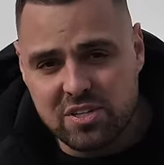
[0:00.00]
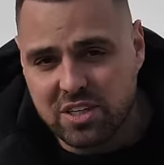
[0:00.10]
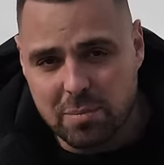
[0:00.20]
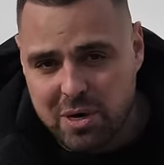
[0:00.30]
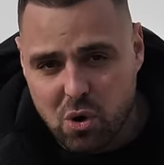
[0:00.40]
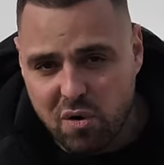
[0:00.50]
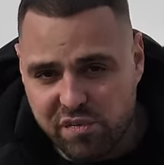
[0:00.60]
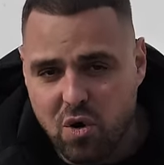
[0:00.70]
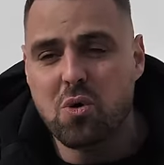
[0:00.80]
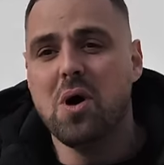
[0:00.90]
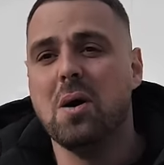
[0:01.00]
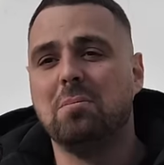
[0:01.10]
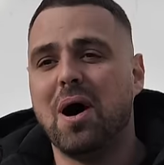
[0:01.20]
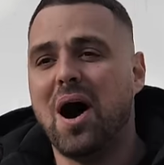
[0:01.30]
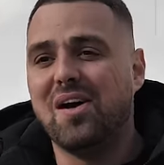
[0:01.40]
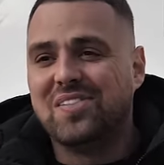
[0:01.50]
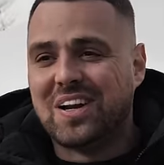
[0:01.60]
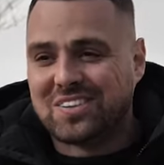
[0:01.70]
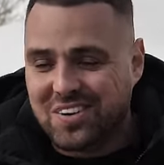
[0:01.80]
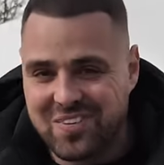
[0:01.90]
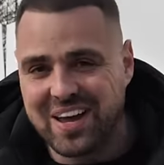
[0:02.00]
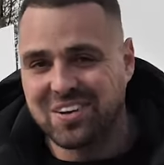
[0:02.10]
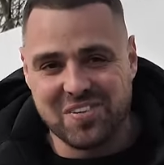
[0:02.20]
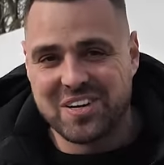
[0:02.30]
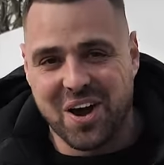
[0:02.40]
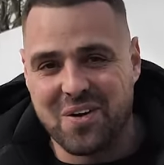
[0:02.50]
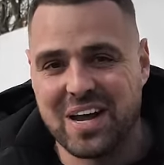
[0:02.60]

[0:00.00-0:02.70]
it's going to be awful, but I think that's going to make the video